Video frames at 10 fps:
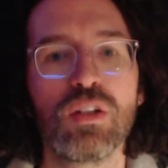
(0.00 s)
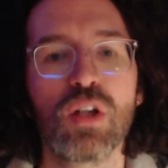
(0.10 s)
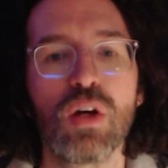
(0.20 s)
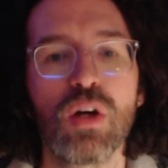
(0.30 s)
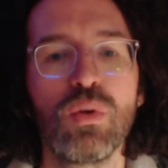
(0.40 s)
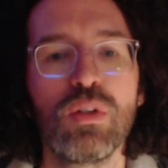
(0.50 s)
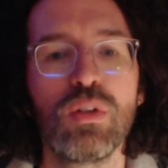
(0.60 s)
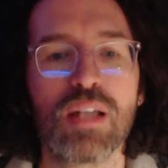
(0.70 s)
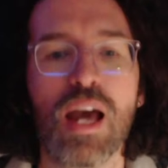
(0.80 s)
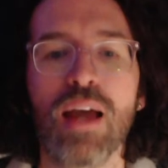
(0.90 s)
so
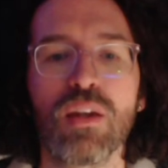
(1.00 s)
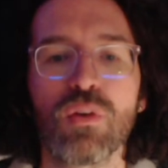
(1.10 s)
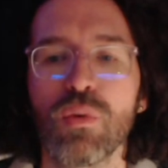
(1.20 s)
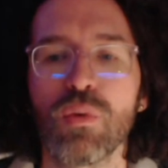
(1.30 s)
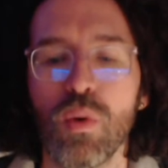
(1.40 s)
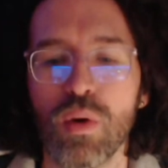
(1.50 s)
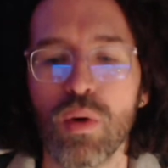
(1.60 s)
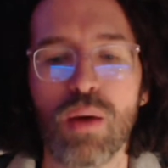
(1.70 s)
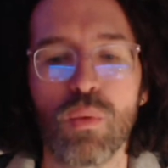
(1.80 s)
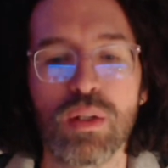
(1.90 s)
detached from
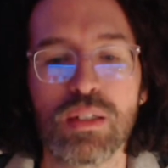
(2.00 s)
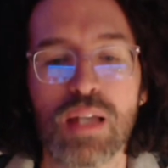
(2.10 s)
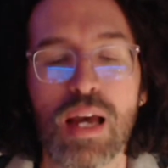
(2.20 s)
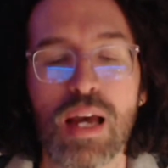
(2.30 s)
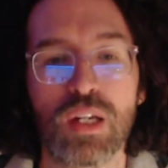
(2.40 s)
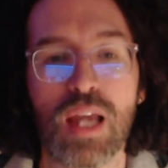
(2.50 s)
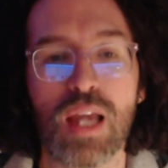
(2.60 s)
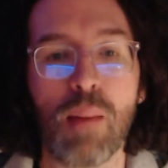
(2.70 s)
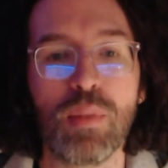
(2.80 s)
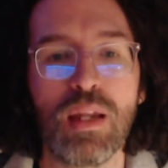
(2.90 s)
what's actually
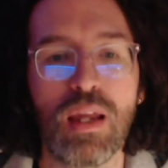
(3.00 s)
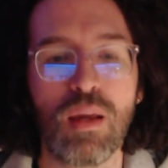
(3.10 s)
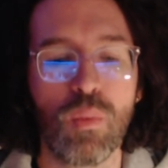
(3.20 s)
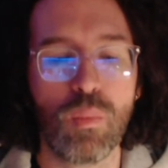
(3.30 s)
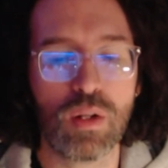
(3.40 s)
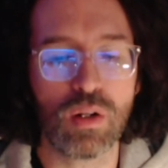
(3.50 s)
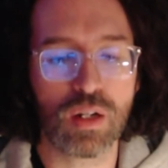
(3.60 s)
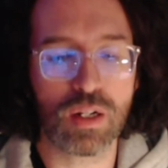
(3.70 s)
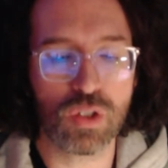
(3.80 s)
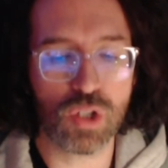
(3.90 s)
happening when we look
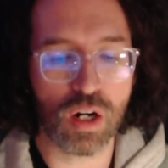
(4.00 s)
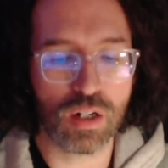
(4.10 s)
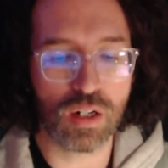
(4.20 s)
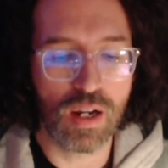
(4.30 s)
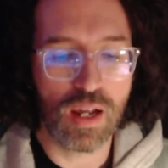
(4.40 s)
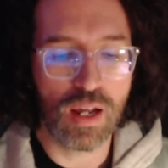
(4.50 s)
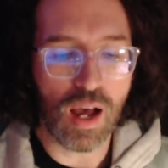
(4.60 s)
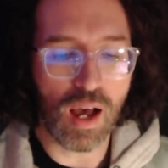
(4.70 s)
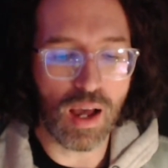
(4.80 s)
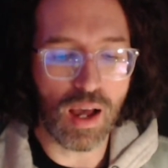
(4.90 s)
at a chart,
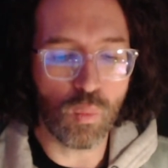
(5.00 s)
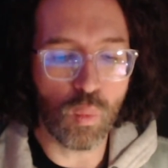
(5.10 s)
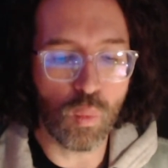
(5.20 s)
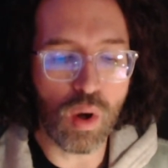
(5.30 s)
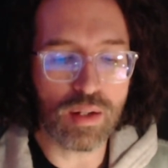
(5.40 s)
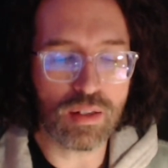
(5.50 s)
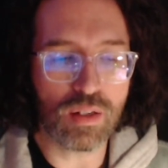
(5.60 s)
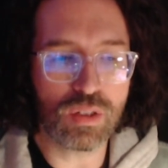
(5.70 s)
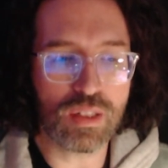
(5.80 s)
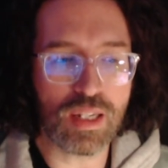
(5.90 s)
and what
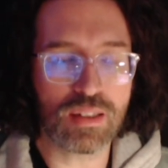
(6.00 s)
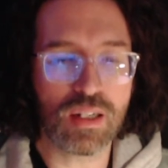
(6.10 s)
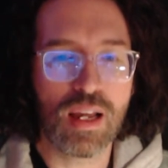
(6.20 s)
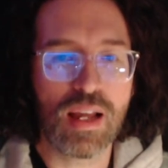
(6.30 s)
those things.